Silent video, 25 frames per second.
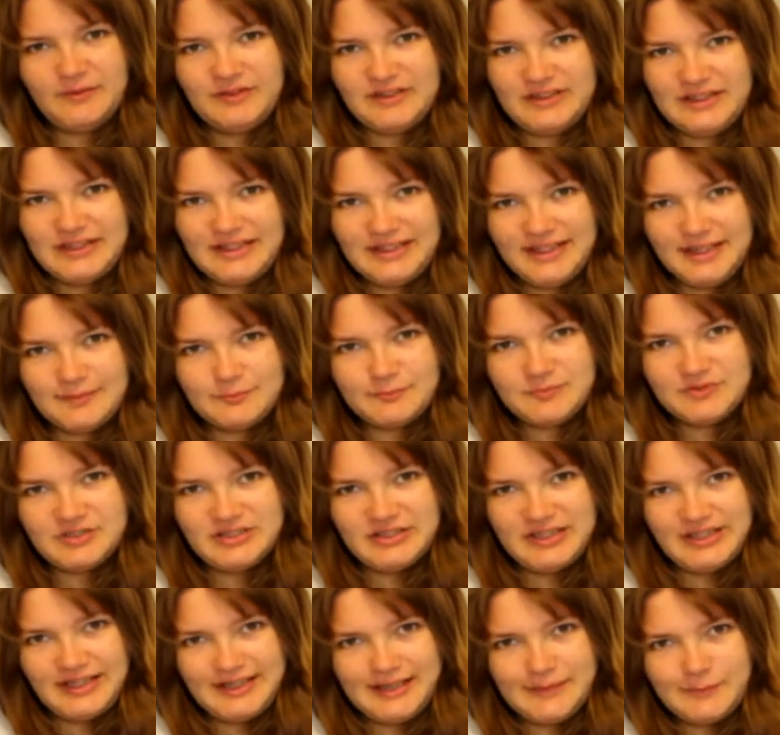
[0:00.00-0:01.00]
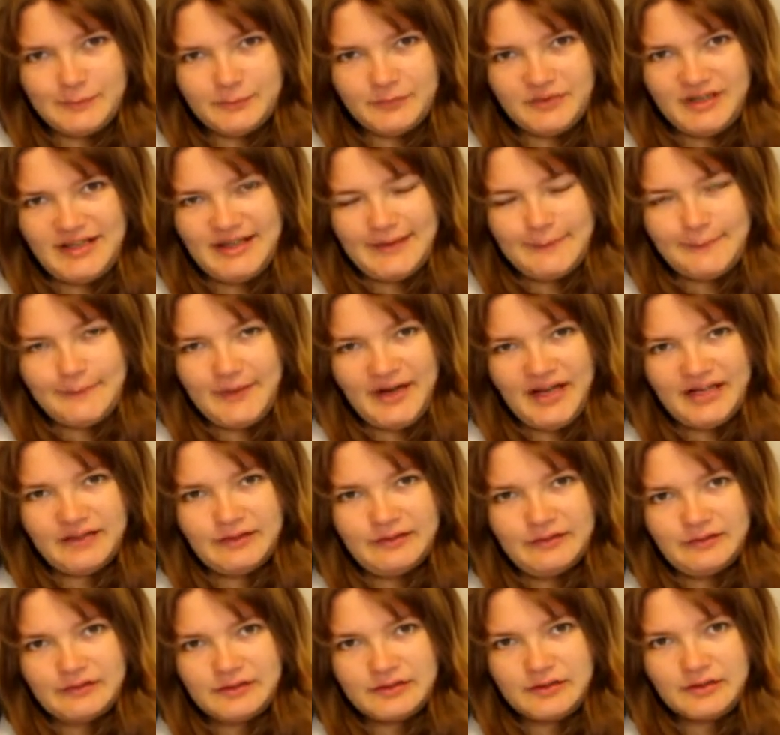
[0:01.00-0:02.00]
with the clips and they clip into your
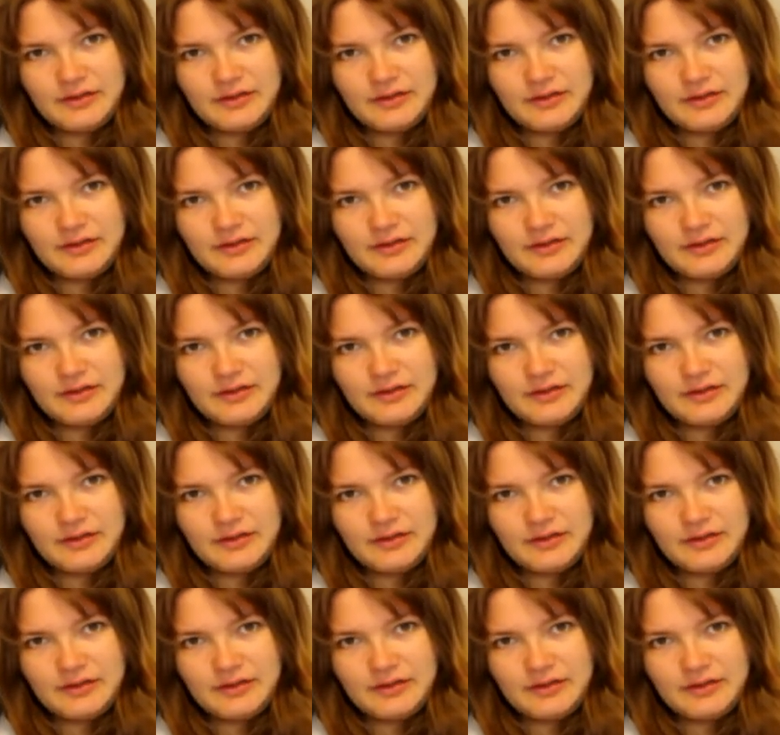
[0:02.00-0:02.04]
pants.